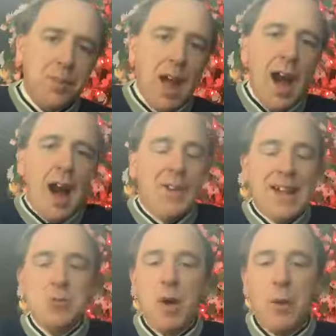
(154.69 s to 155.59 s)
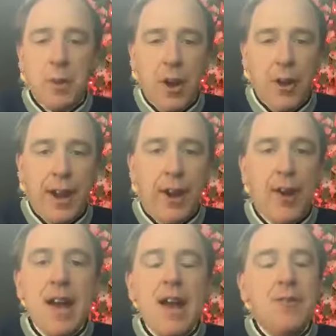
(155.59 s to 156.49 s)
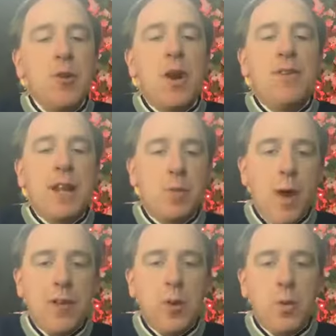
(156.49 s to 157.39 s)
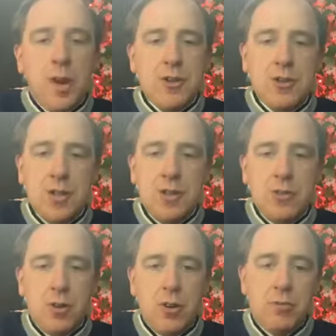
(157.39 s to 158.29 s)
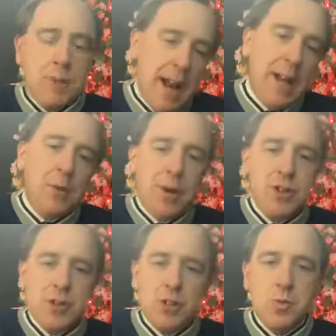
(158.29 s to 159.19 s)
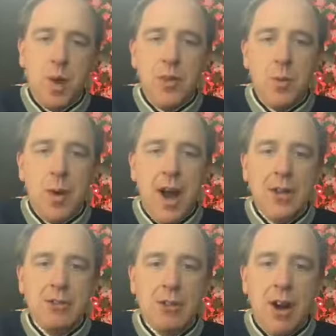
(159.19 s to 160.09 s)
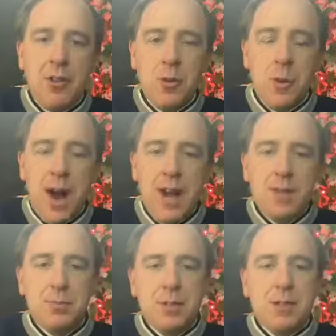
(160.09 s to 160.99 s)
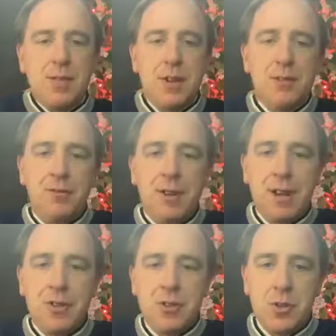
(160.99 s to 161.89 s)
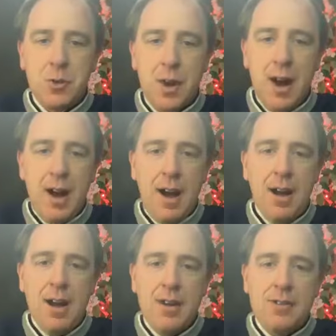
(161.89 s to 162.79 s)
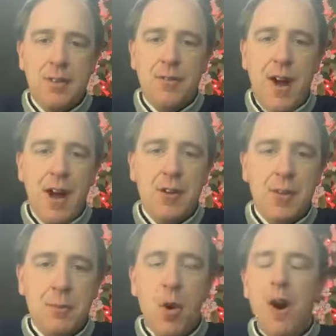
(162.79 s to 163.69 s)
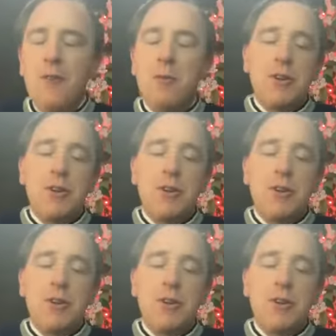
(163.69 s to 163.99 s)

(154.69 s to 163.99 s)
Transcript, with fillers: Uh, that's why we are here. If you have any weather questions or any questions, weather-wise or otherwise, please feel free to uh, to fire them off.